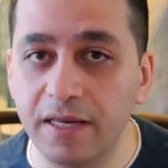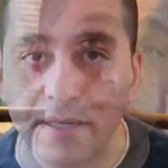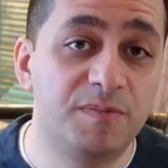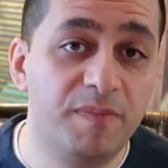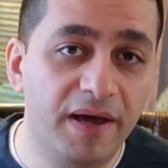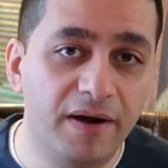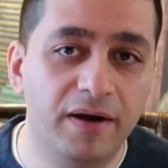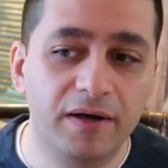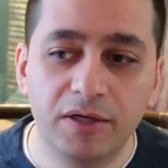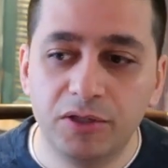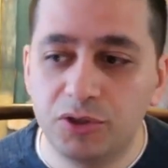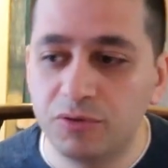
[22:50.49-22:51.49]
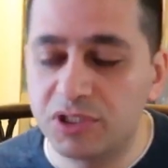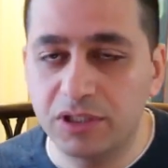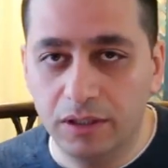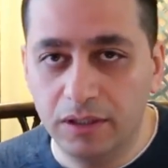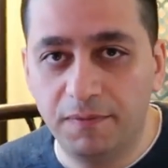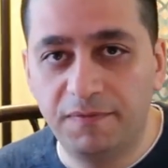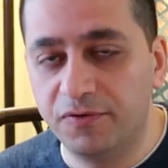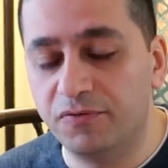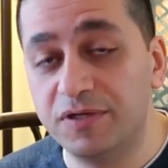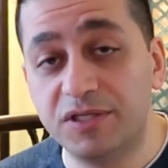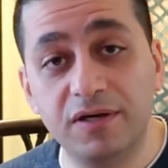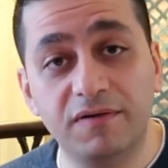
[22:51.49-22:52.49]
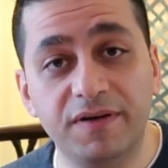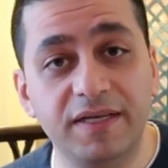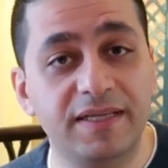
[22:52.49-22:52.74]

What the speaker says: So it's better to sign up for reserve